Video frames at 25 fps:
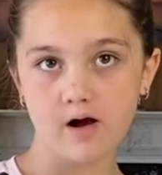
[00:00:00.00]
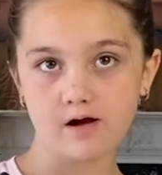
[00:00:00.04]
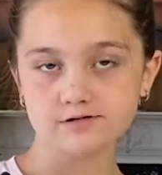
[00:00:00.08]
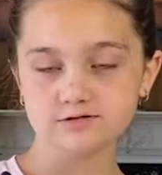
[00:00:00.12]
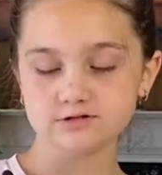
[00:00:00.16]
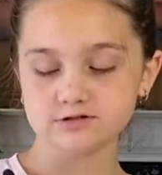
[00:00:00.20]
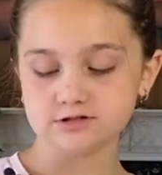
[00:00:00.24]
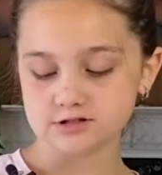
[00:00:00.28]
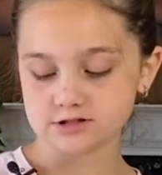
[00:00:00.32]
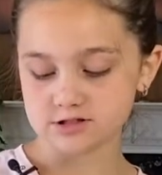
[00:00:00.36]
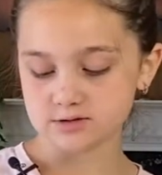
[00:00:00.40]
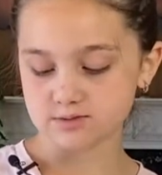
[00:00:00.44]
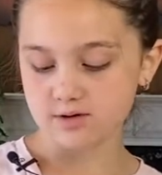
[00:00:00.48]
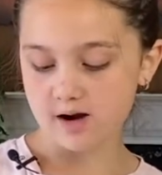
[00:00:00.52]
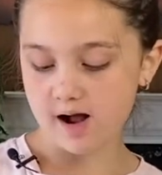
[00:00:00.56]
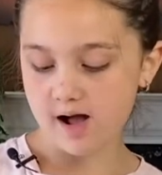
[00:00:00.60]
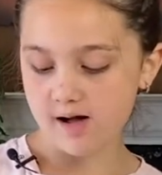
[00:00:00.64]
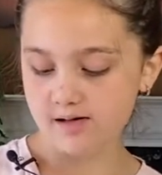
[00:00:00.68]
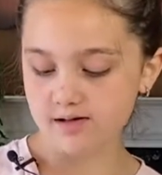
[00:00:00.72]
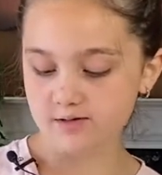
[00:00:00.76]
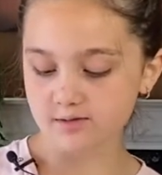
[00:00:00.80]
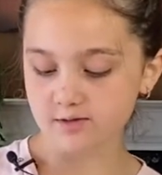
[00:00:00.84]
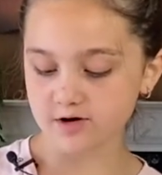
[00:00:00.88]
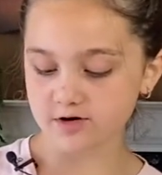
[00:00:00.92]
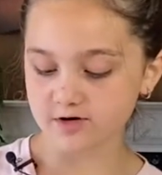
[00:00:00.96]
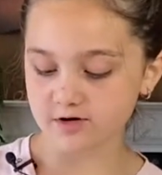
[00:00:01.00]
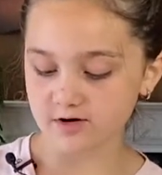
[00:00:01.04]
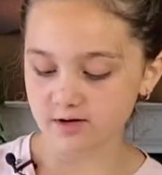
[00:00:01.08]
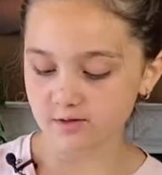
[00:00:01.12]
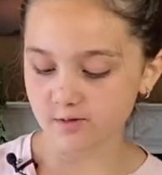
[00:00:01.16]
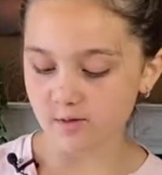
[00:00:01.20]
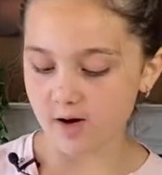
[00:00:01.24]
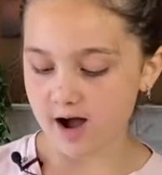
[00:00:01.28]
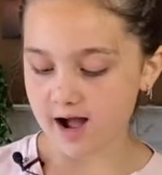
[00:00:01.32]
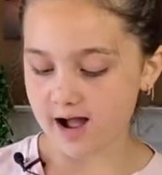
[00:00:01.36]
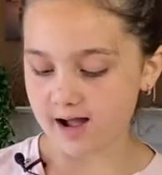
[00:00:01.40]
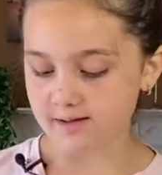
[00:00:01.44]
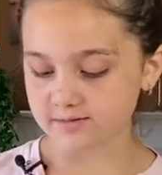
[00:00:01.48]
You're probably wondering
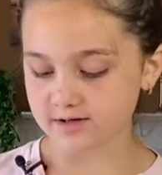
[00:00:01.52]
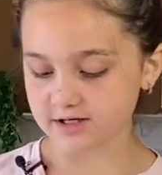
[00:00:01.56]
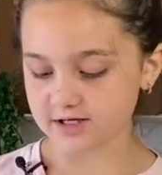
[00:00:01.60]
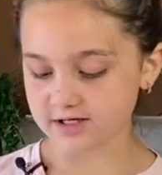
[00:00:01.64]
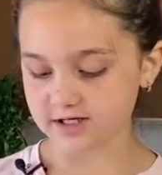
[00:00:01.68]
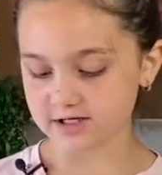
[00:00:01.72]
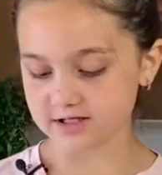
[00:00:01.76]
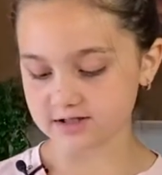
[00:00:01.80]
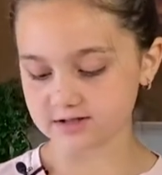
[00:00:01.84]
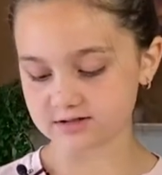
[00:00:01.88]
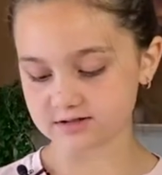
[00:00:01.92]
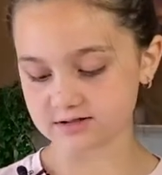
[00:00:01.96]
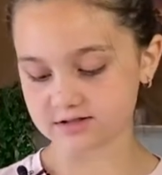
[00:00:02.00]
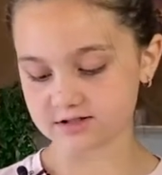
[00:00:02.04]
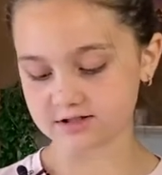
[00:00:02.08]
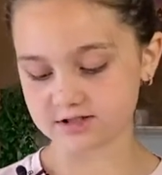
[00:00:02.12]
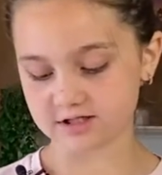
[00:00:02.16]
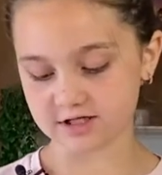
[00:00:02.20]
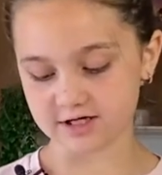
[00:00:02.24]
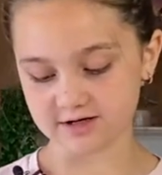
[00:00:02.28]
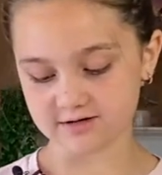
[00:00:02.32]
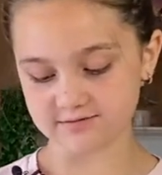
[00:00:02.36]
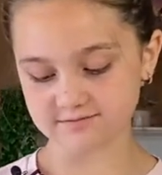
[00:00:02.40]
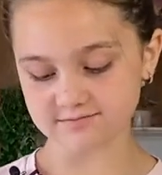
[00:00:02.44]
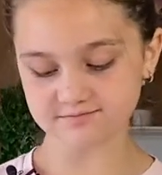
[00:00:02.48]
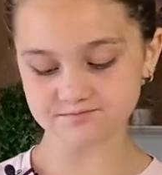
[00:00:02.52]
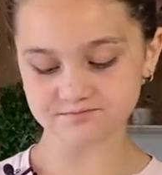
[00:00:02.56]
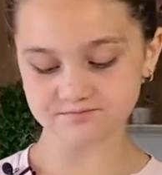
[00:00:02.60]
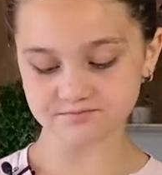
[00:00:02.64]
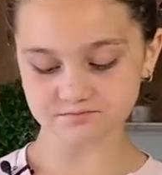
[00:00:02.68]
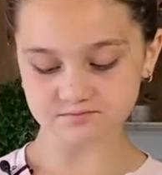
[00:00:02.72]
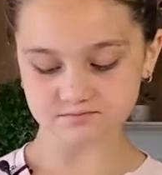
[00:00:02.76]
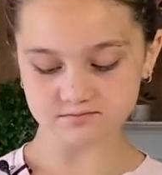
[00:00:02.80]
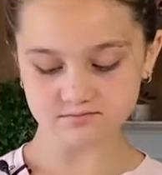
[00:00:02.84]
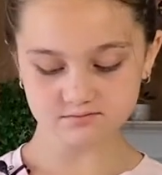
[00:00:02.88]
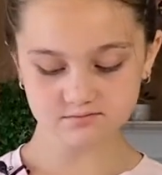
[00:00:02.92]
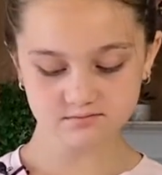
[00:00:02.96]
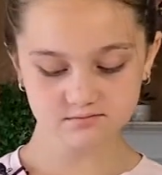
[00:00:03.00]
why I'm eating the skin.
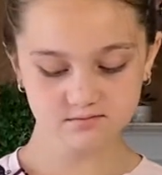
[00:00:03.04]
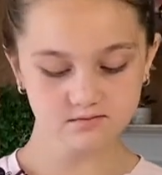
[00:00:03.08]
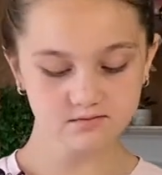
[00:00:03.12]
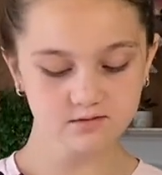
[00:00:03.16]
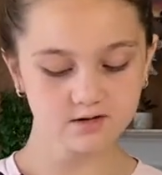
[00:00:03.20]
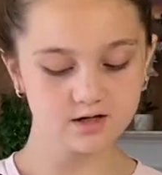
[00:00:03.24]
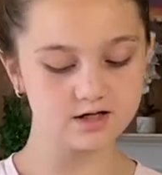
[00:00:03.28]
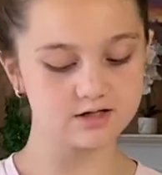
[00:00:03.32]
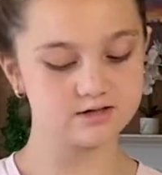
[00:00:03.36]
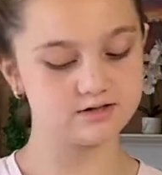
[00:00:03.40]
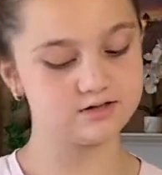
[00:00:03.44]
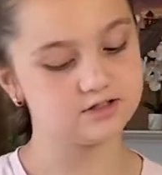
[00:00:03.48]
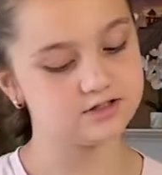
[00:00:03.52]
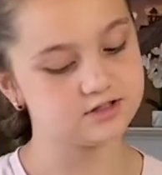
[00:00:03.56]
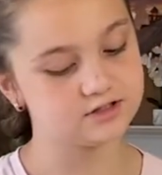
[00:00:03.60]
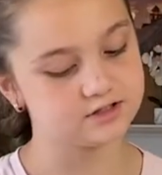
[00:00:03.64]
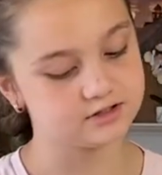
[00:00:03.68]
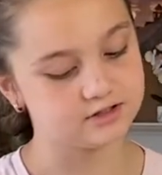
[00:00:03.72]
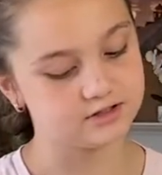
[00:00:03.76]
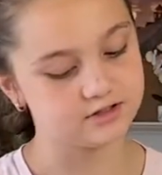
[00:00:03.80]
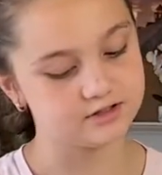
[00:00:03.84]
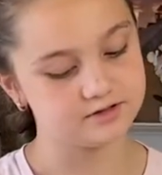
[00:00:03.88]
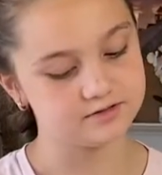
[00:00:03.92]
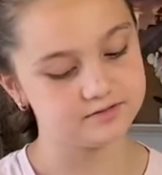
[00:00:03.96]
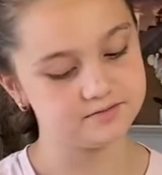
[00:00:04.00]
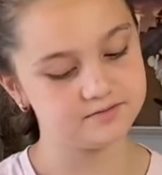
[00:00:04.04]
It's just good.